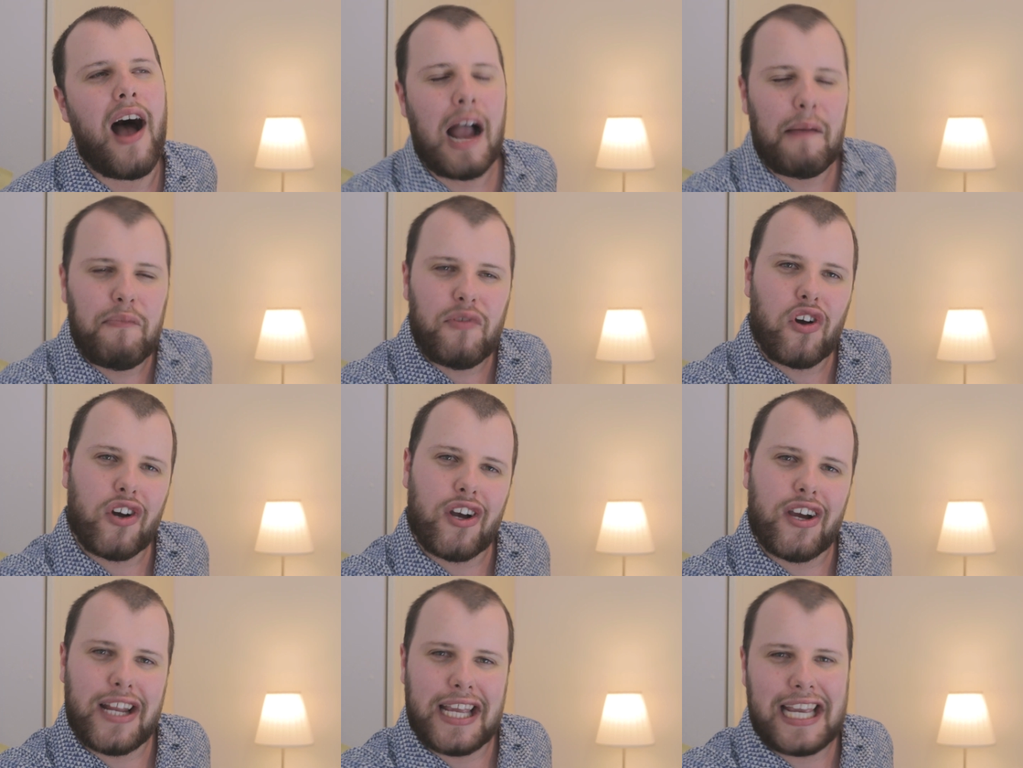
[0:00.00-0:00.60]
I'm
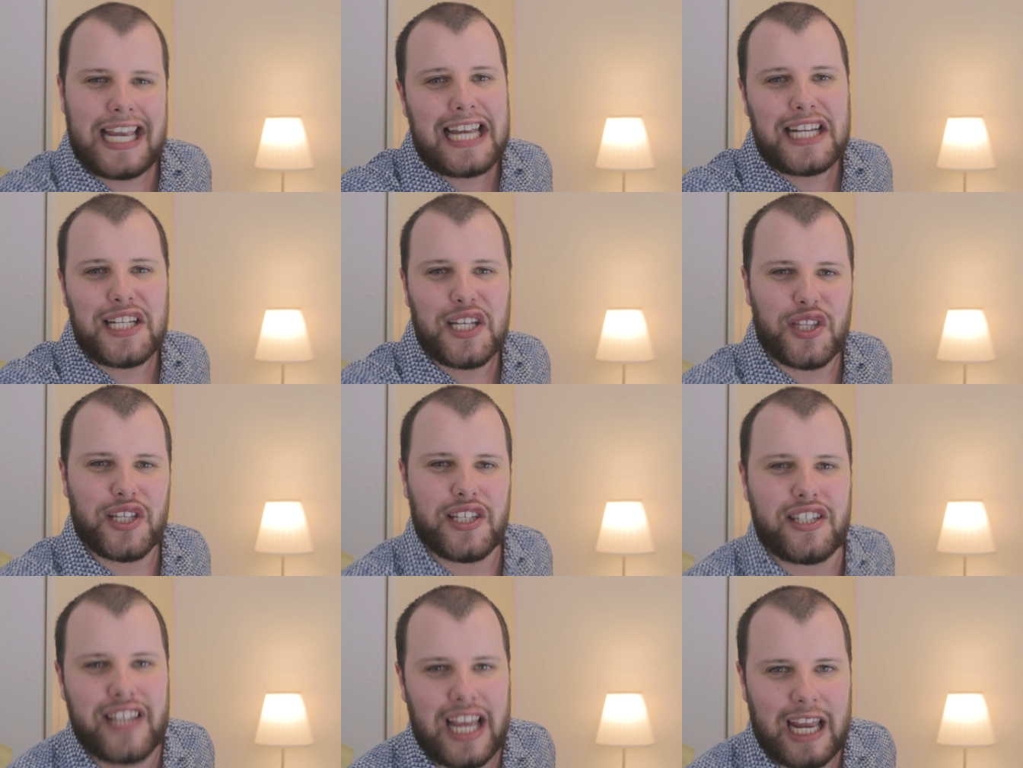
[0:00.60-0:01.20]
not going to eat
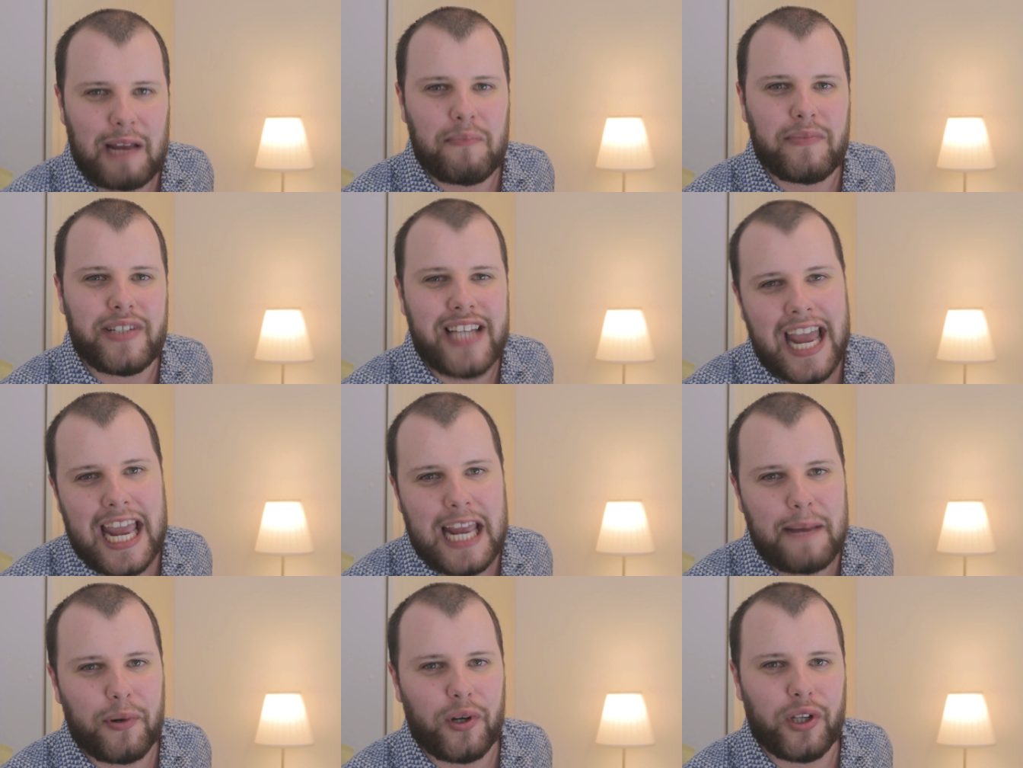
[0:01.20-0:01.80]
at the same
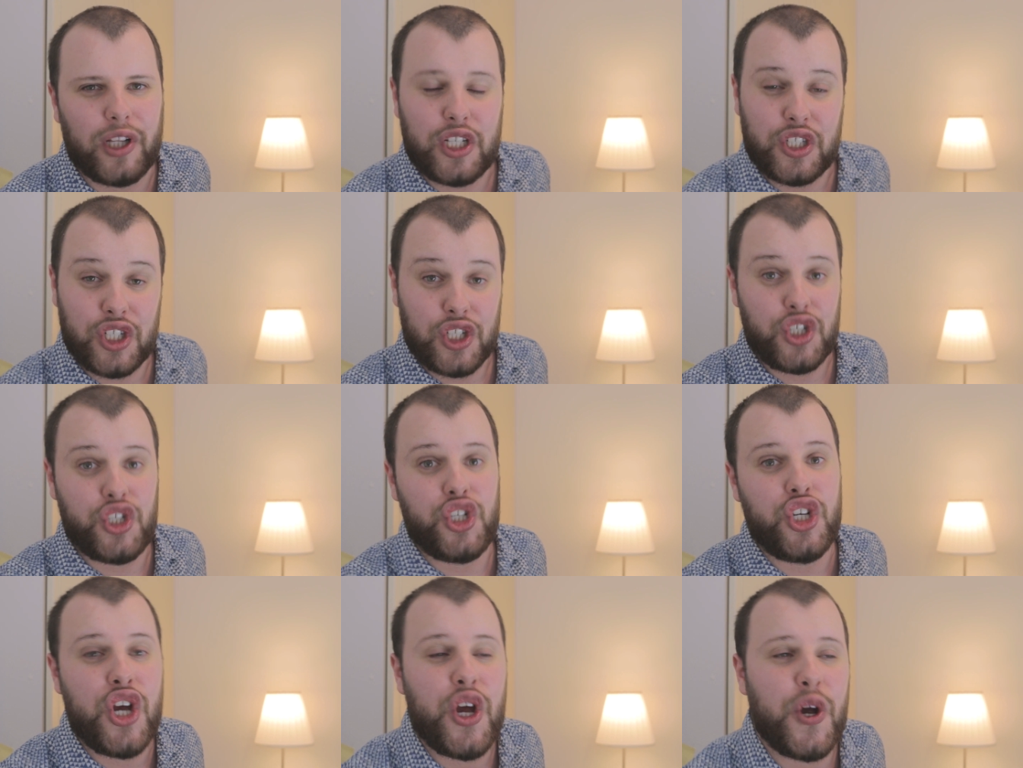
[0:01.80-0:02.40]
table as a
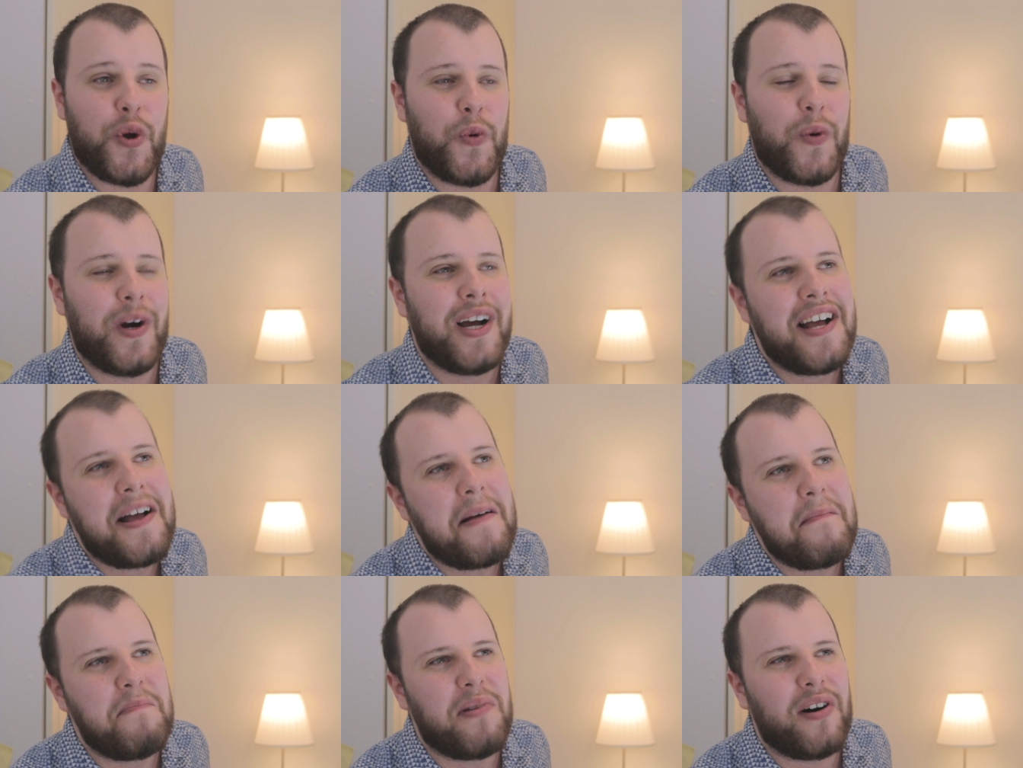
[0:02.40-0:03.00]
Jew,
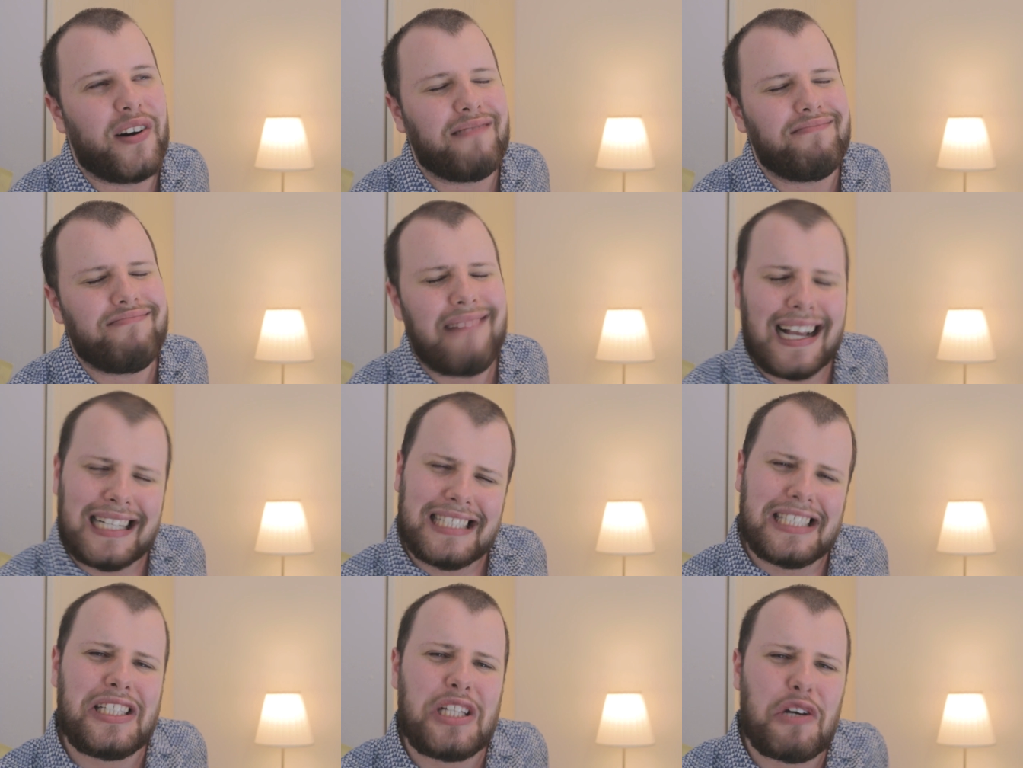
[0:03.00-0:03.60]
but
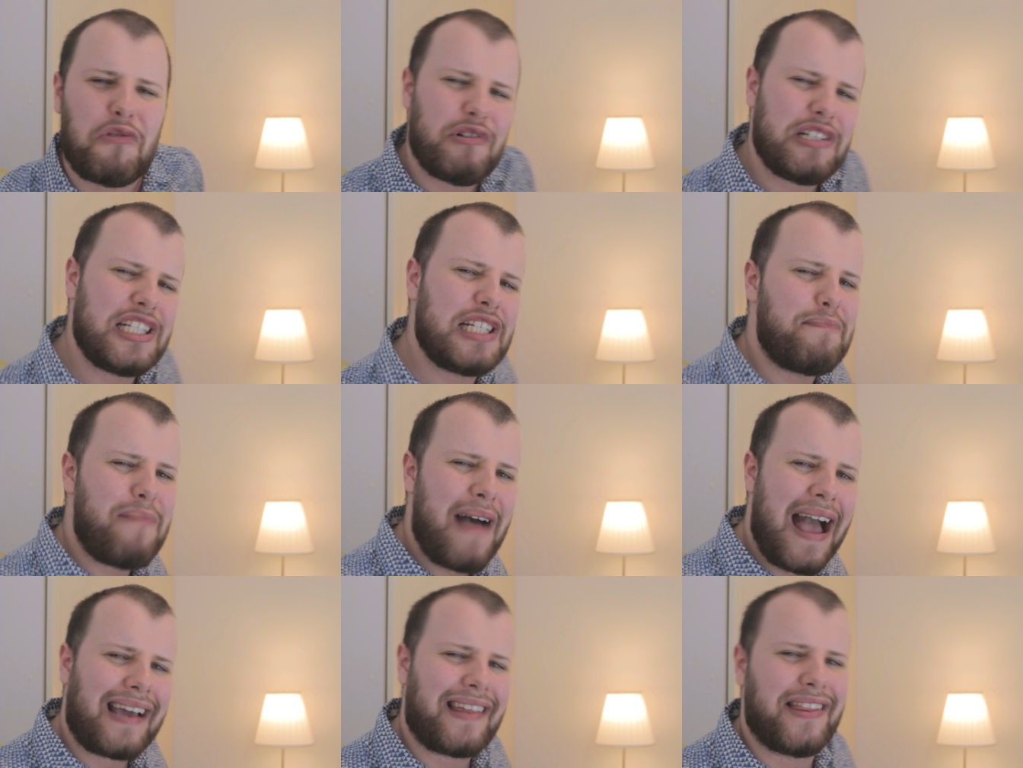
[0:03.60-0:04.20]
I still
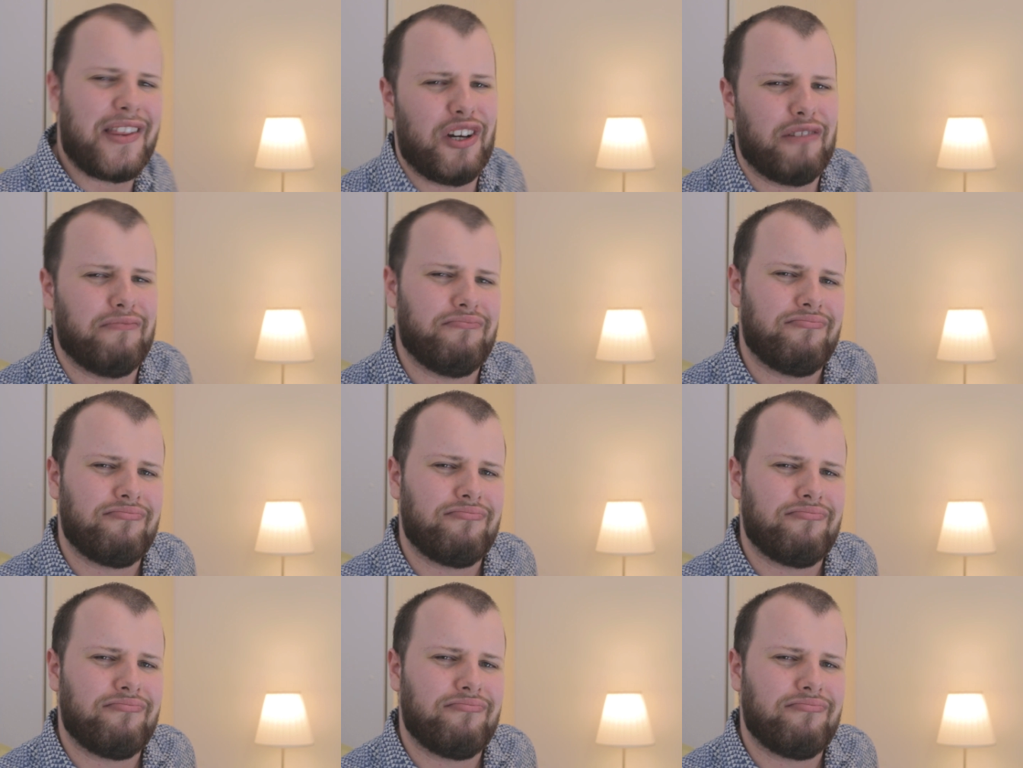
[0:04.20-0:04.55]
respect them.